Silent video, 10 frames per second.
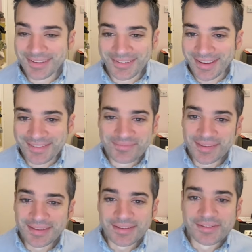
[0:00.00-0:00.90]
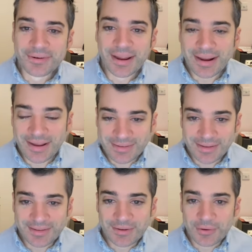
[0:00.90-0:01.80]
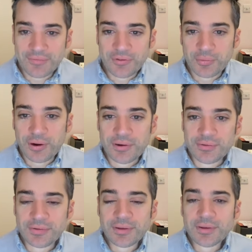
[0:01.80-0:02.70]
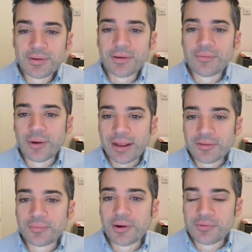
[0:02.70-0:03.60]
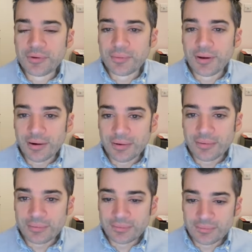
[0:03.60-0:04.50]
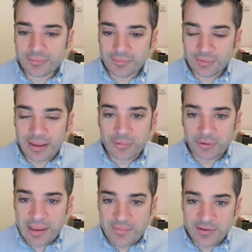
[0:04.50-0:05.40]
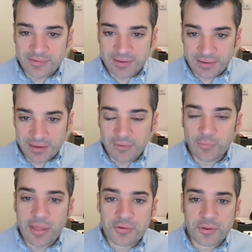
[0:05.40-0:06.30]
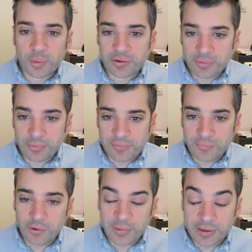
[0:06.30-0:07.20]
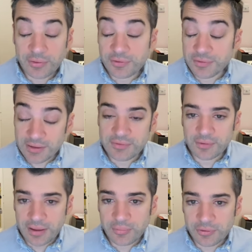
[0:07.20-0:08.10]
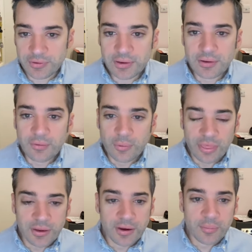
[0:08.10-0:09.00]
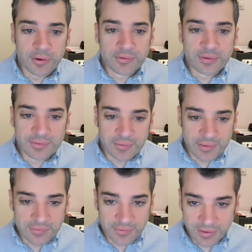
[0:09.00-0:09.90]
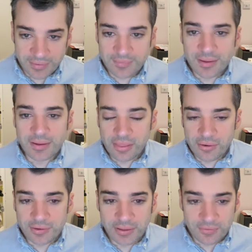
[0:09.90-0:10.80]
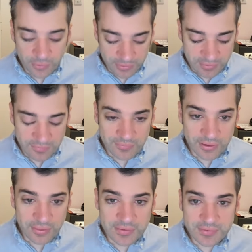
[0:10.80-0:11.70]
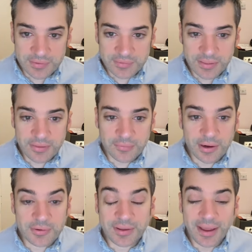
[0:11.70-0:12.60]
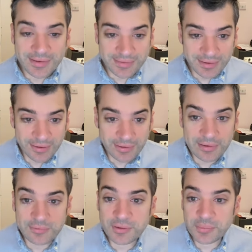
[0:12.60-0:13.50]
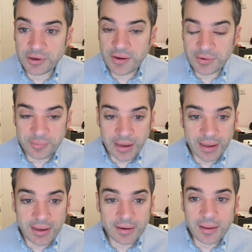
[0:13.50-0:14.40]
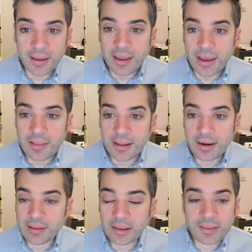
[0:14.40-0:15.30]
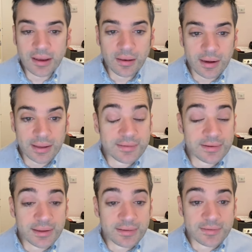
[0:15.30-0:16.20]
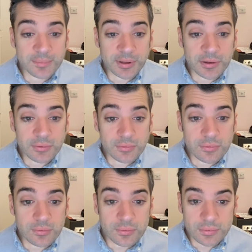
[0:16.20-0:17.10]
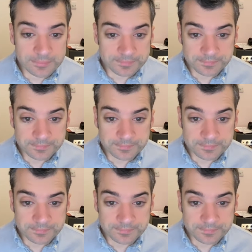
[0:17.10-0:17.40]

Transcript: Okay, right, I see. So if the rows, right, the rows are, are labeled A, B, C, D, E rather than 1, 2, 3, 4 because the seats are labeled with the numbers. So these are the 13th, 14th, 15th, and 16th rows. I see. Okay, it was simpler than I was making it. And then I like that a lot. Is indeed simply ooh.